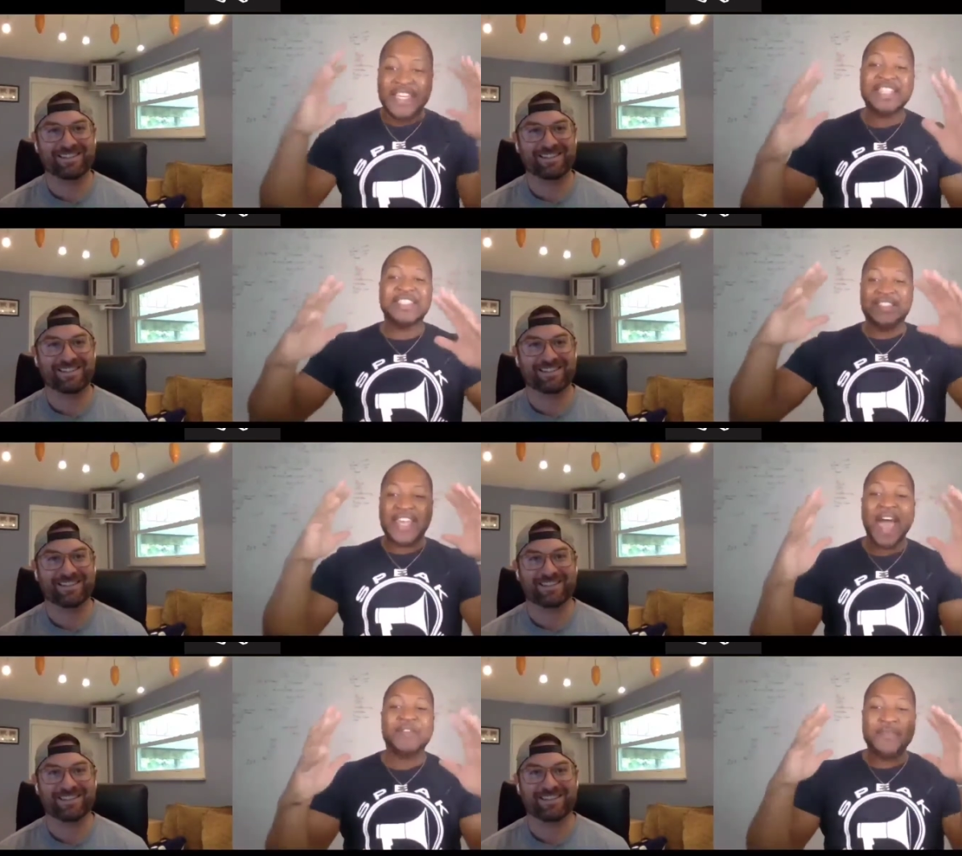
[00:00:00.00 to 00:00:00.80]
Speaker 1: This
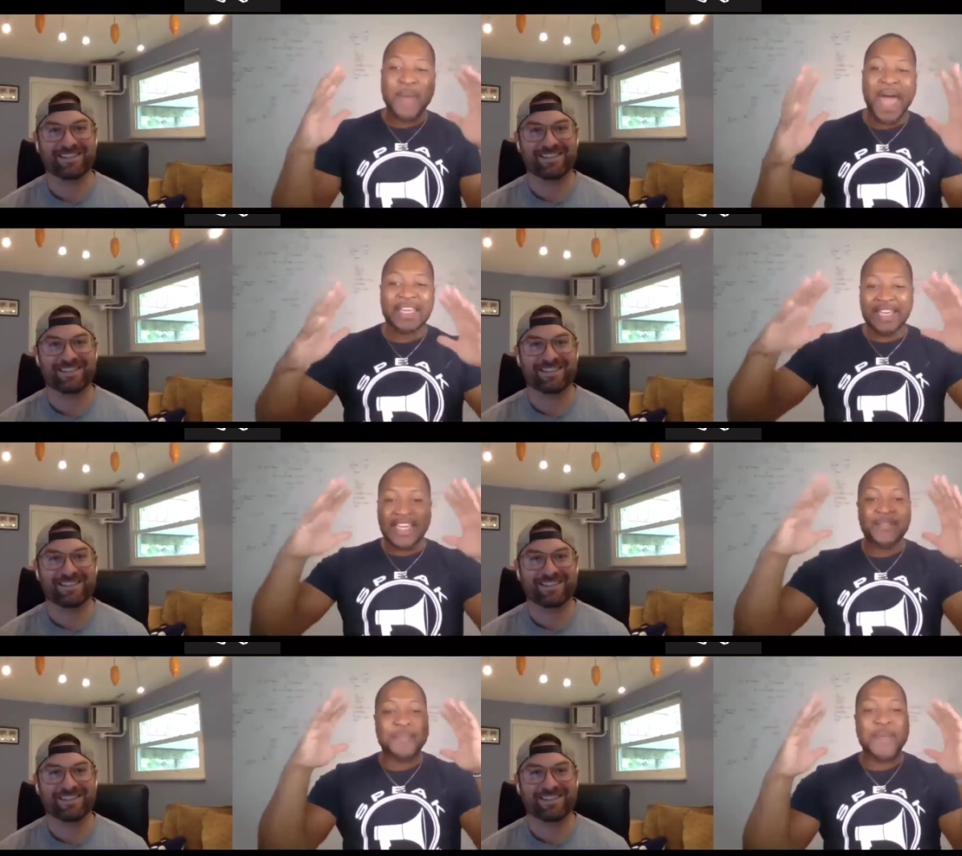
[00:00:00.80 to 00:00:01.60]
is Kevin
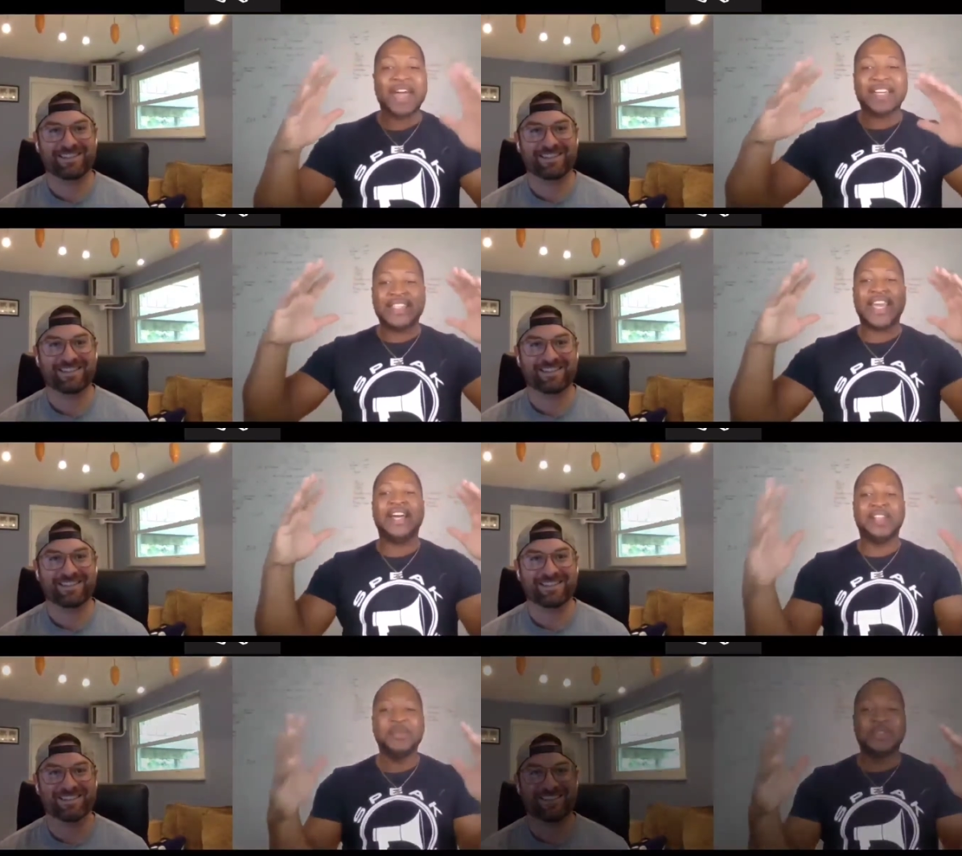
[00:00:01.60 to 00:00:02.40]
Mackey. Kevin Mackey, say hello